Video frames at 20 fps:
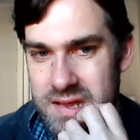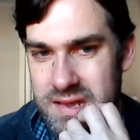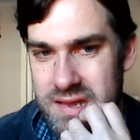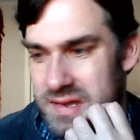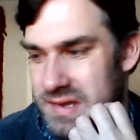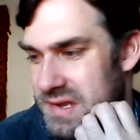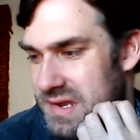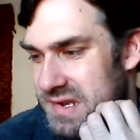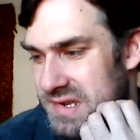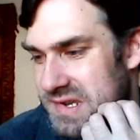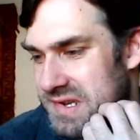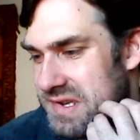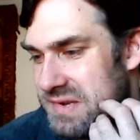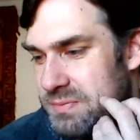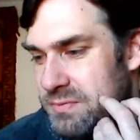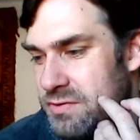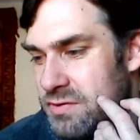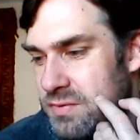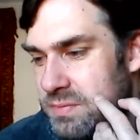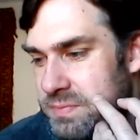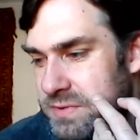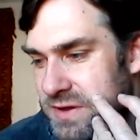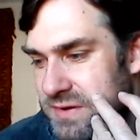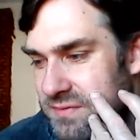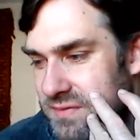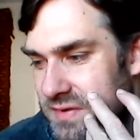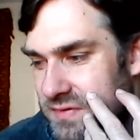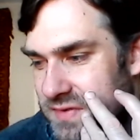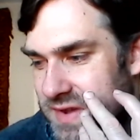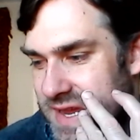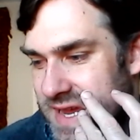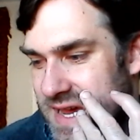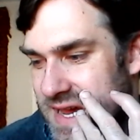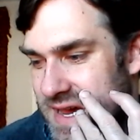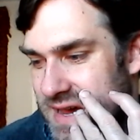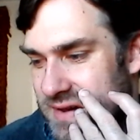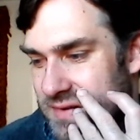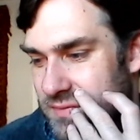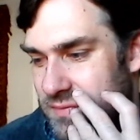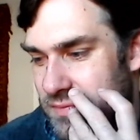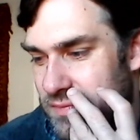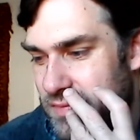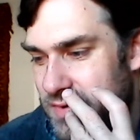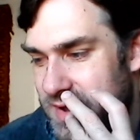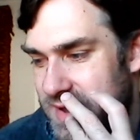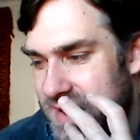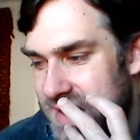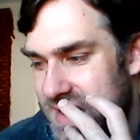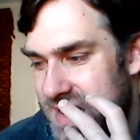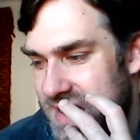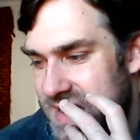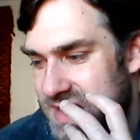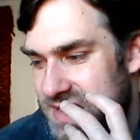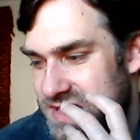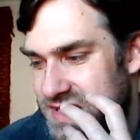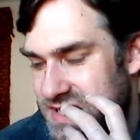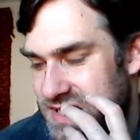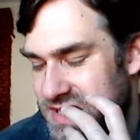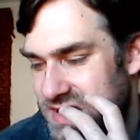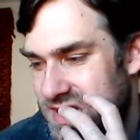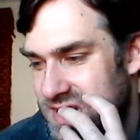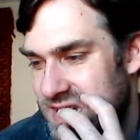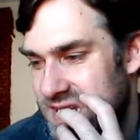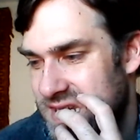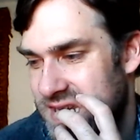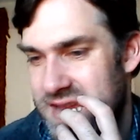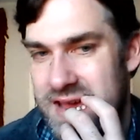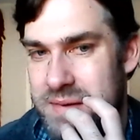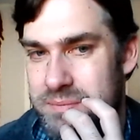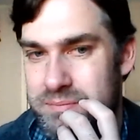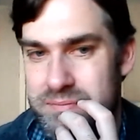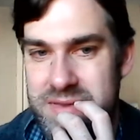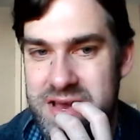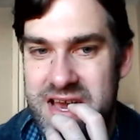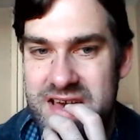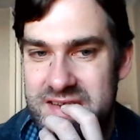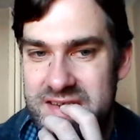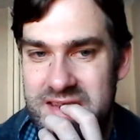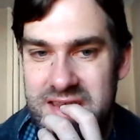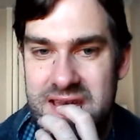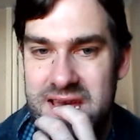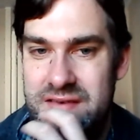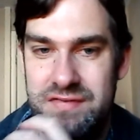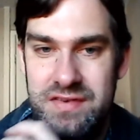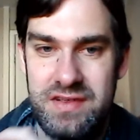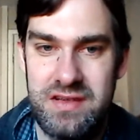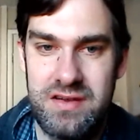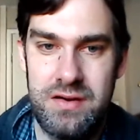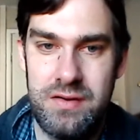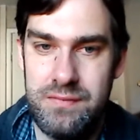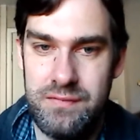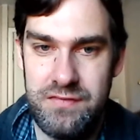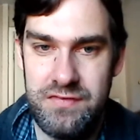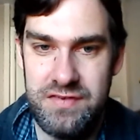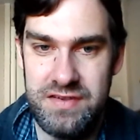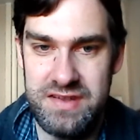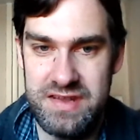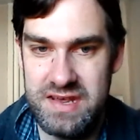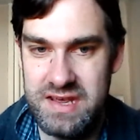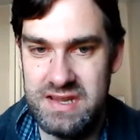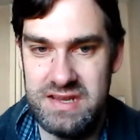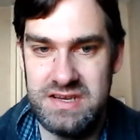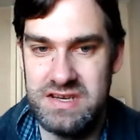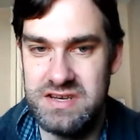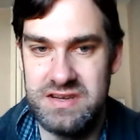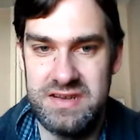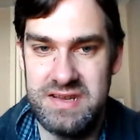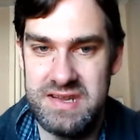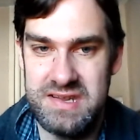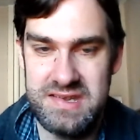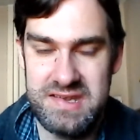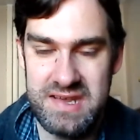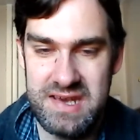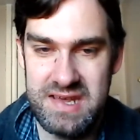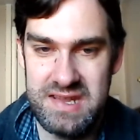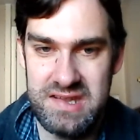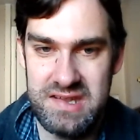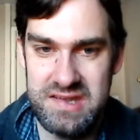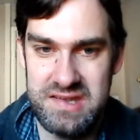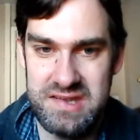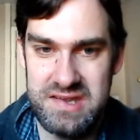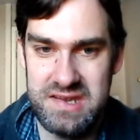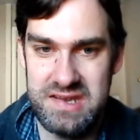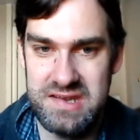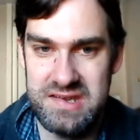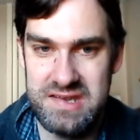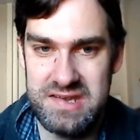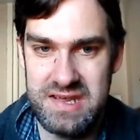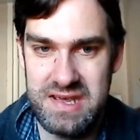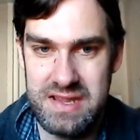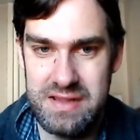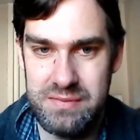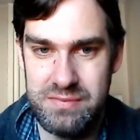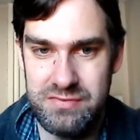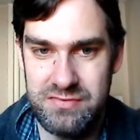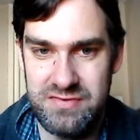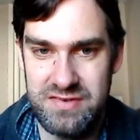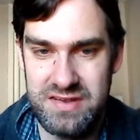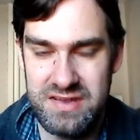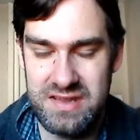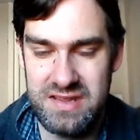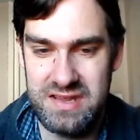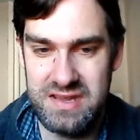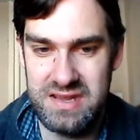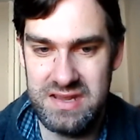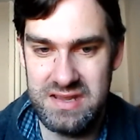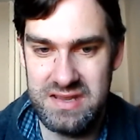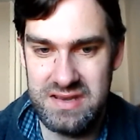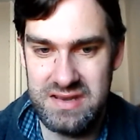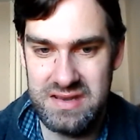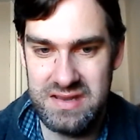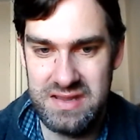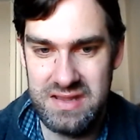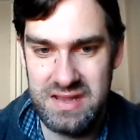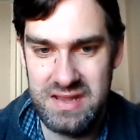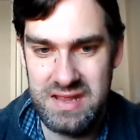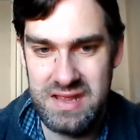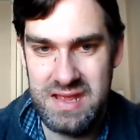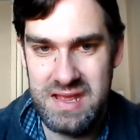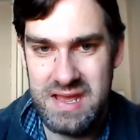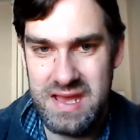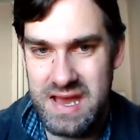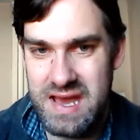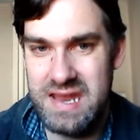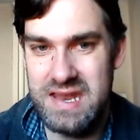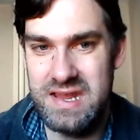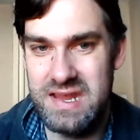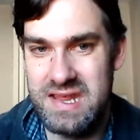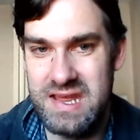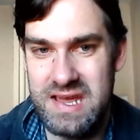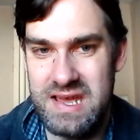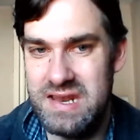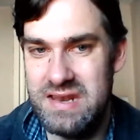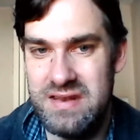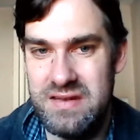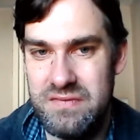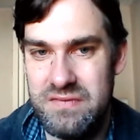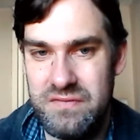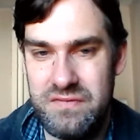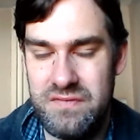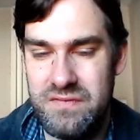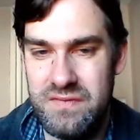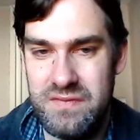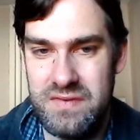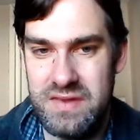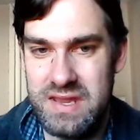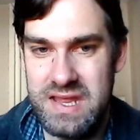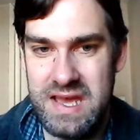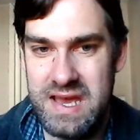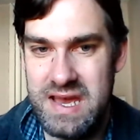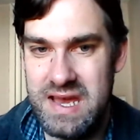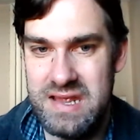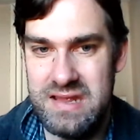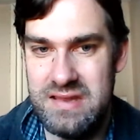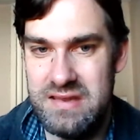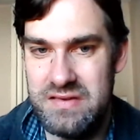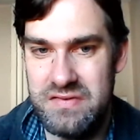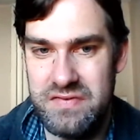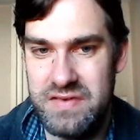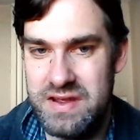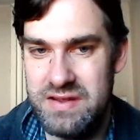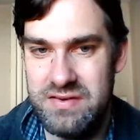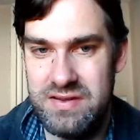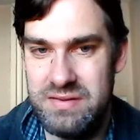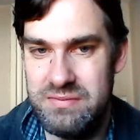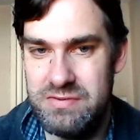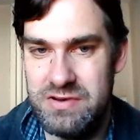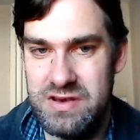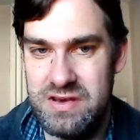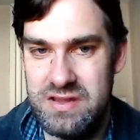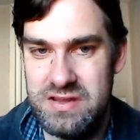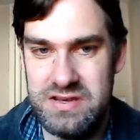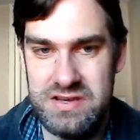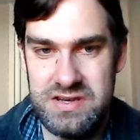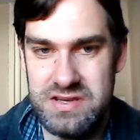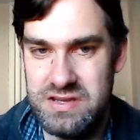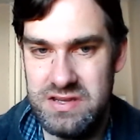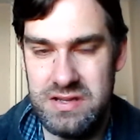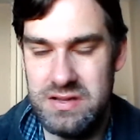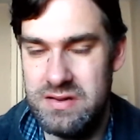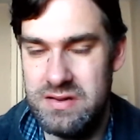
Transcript: There's a small bit with Kat where she and Maddie have a confrontation. It's at the dinner table scene. And again, Kat is very much,